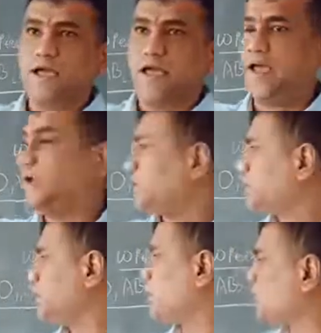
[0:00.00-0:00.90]

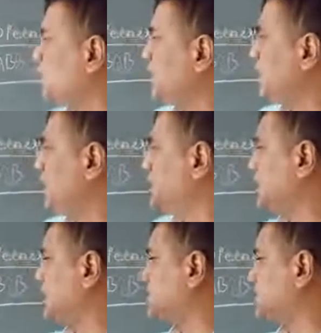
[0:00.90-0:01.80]
And only in the
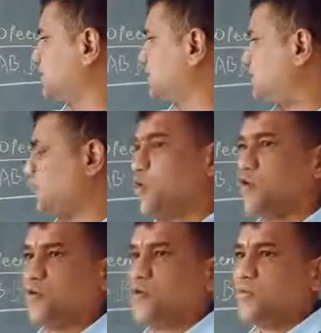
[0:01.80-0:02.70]
case of
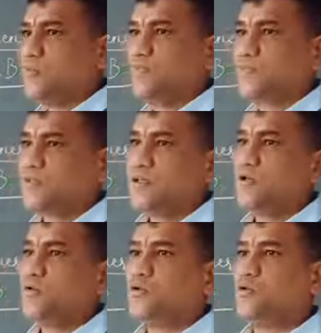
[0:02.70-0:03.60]
O,
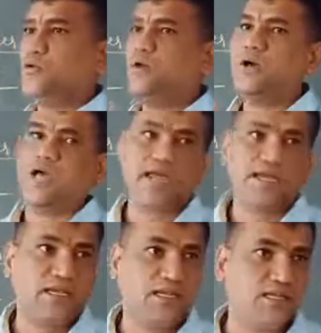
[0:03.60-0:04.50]
no
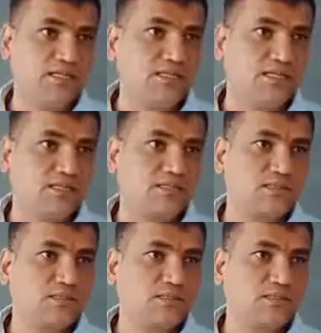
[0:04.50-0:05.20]
antigens.